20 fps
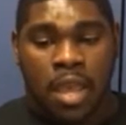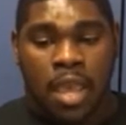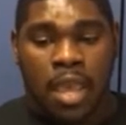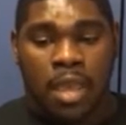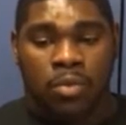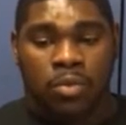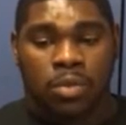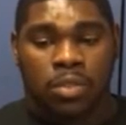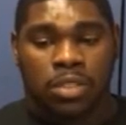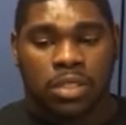
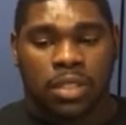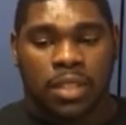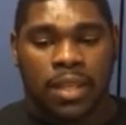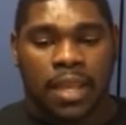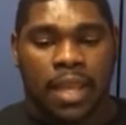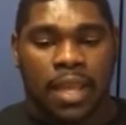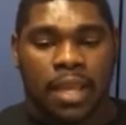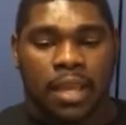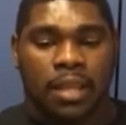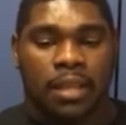It was
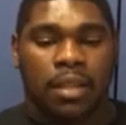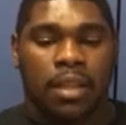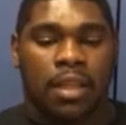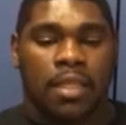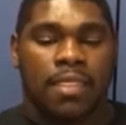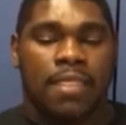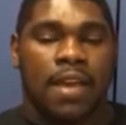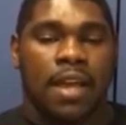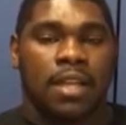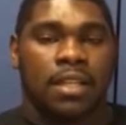then
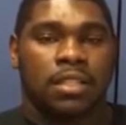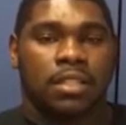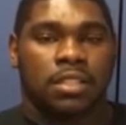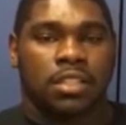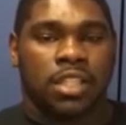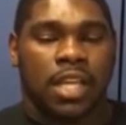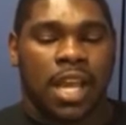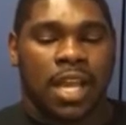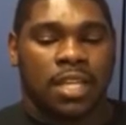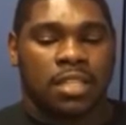that
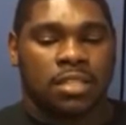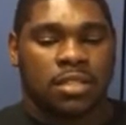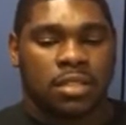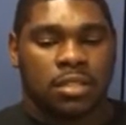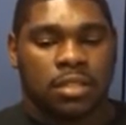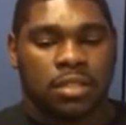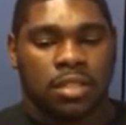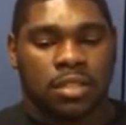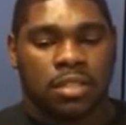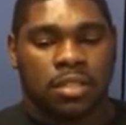
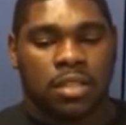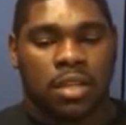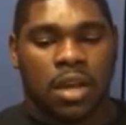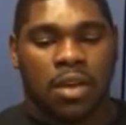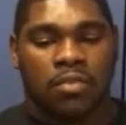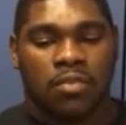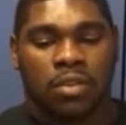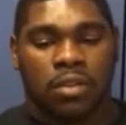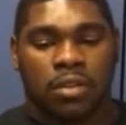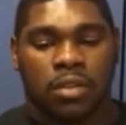Jackson
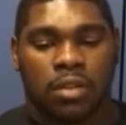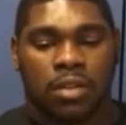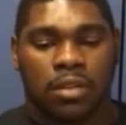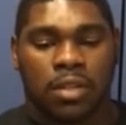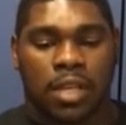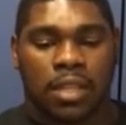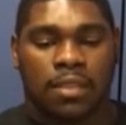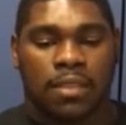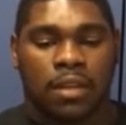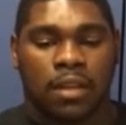discovered
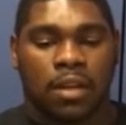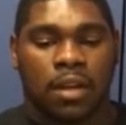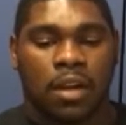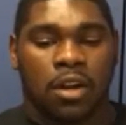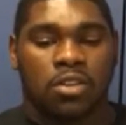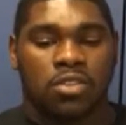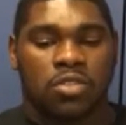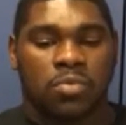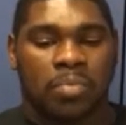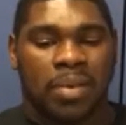that the
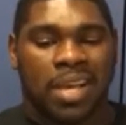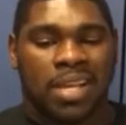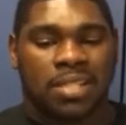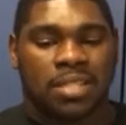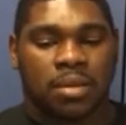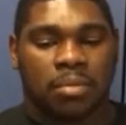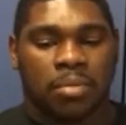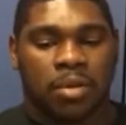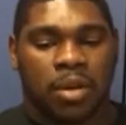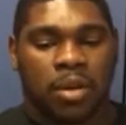girls
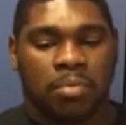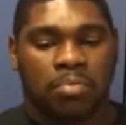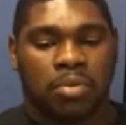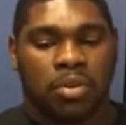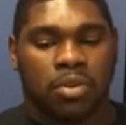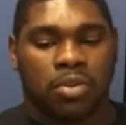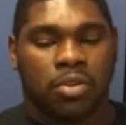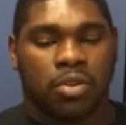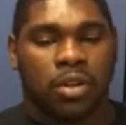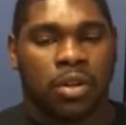basketball
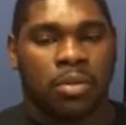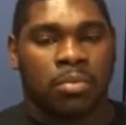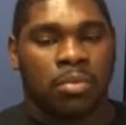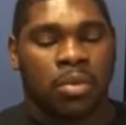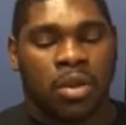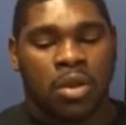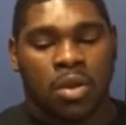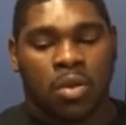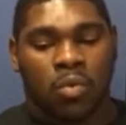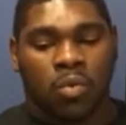program
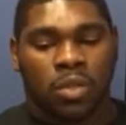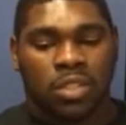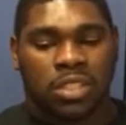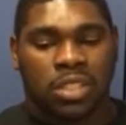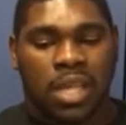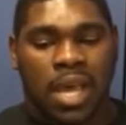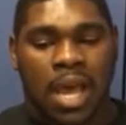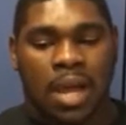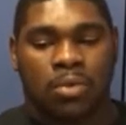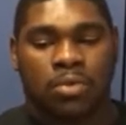
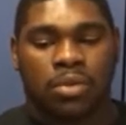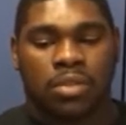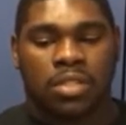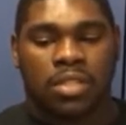was not